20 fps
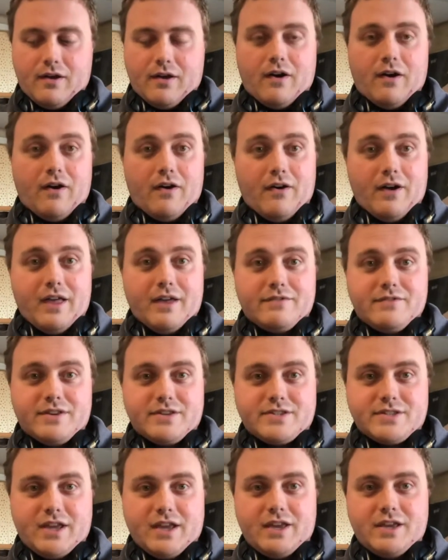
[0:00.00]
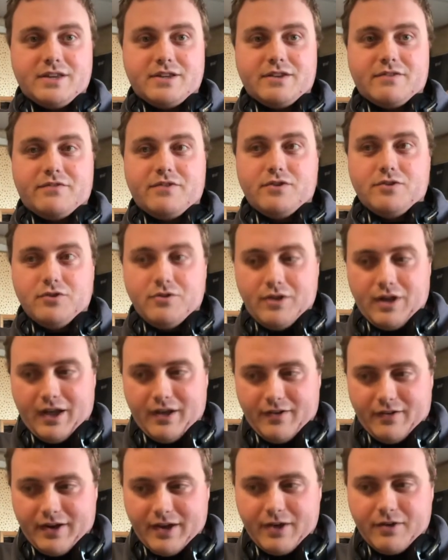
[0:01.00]
All I have to say is if you do
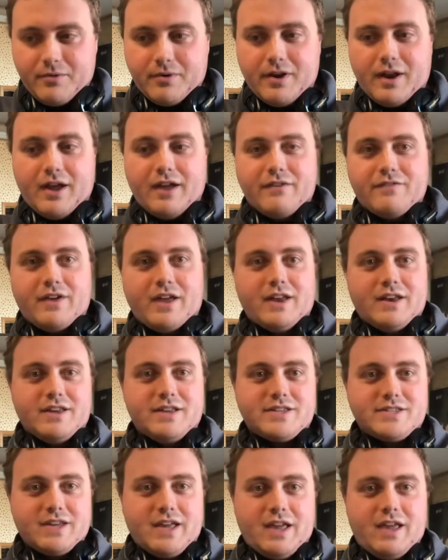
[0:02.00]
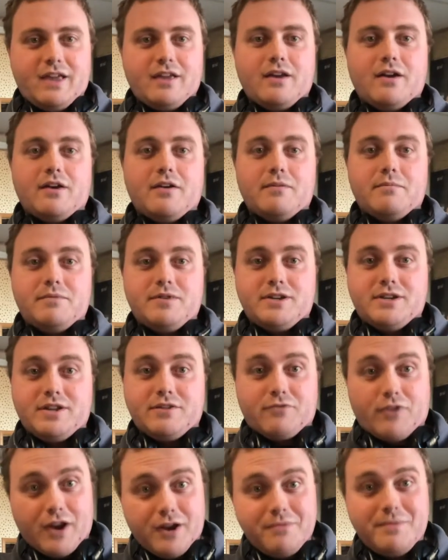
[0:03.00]
not like what I have had to say,
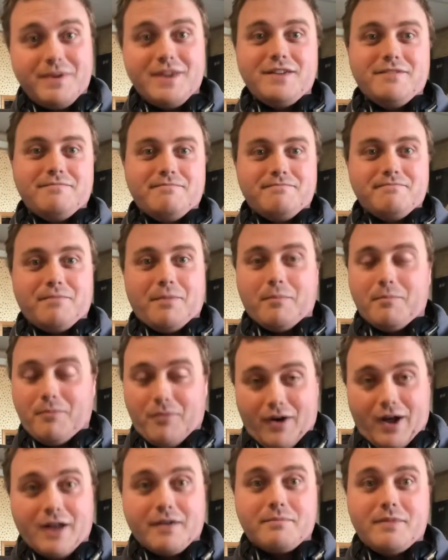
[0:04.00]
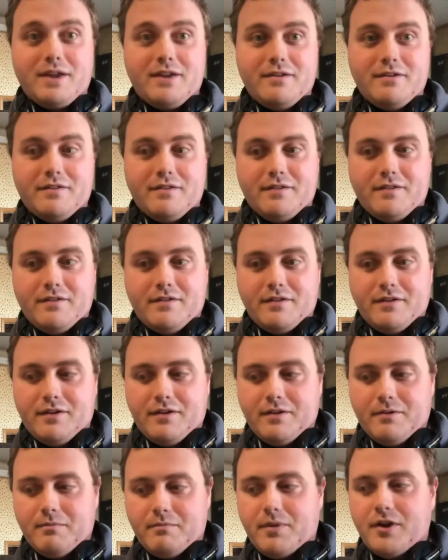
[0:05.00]
defriend me, block me,
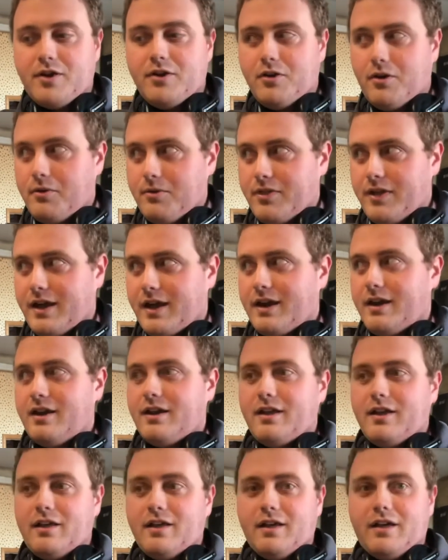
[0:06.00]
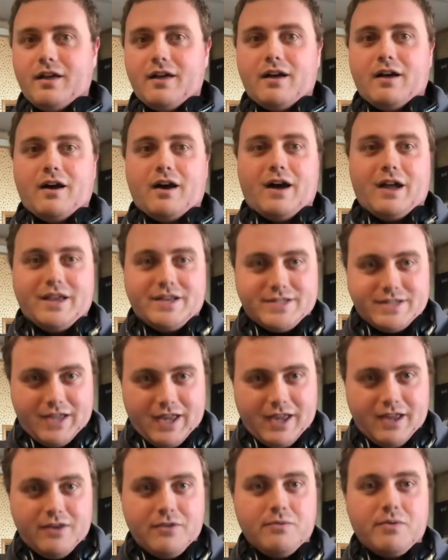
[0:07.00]
but know that I
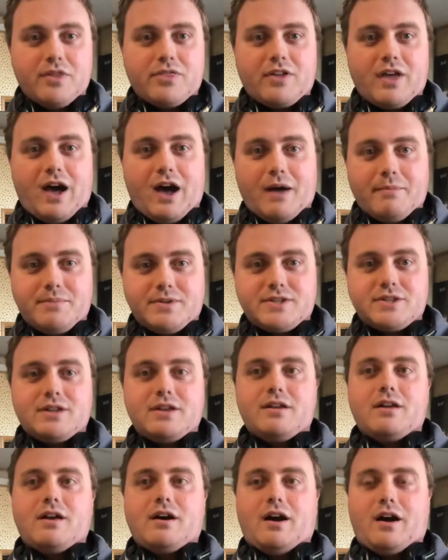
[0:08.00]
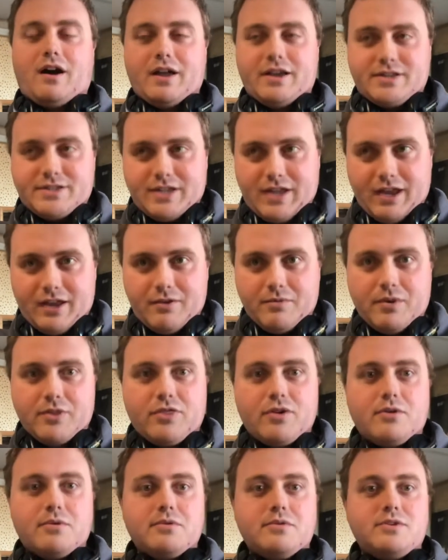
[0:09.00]
stand with cops, I stand with
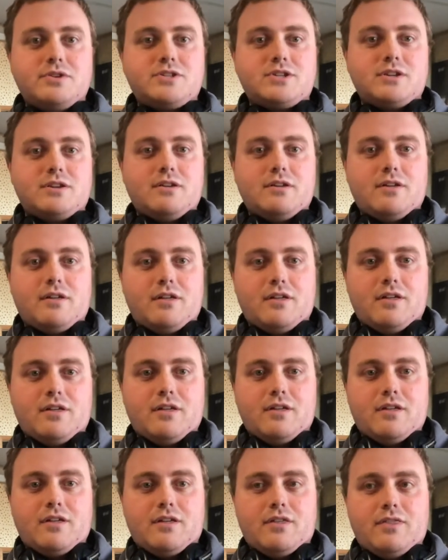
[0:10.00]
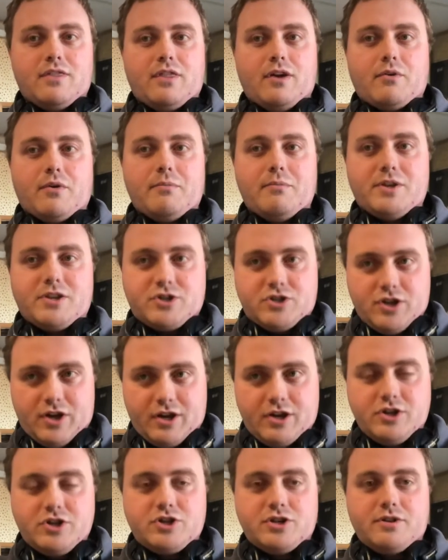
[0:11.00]
those that were
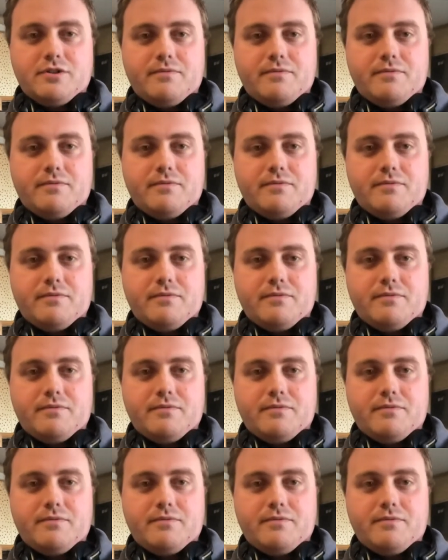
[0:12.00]
misjudged,